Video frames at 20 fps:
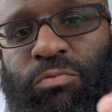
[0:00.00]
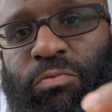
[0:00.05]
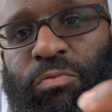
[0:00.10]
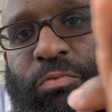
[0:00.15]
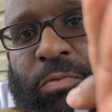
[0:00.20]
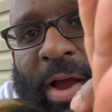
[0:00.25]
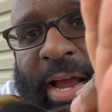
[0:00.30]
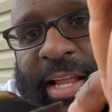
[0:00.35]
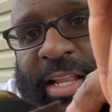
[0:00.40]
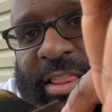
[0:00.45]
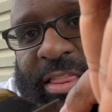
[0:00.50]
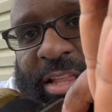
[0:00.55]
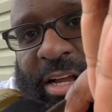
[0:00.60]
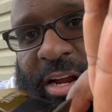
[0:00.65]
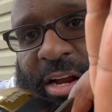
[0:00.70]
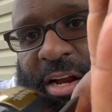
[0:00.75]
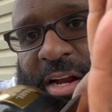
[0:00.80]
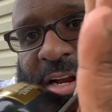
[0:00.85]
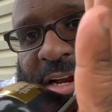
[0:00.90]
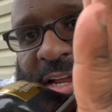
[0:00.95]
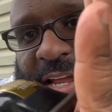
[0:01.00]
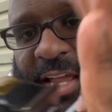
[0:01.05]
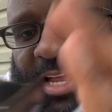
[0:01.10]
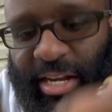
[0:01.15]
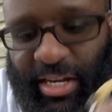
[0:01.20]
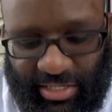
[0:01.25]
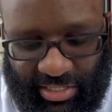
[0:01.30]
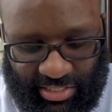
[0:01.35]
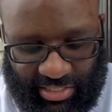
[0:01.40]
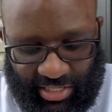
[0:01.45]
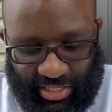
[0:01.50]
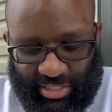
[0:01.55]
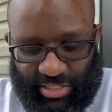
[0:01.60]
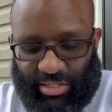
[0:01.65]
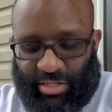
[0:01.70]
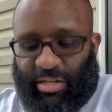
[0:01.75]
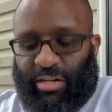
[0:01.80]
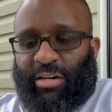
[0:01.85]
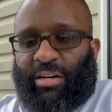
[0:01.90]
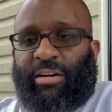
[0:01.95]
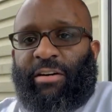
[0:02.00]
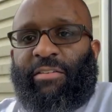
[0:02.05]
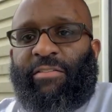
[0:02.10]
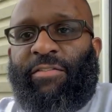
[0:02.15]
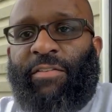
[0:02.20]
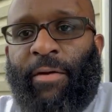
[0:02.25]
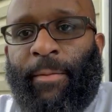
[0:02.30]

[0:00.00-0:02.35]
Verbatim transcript: right there in the sense of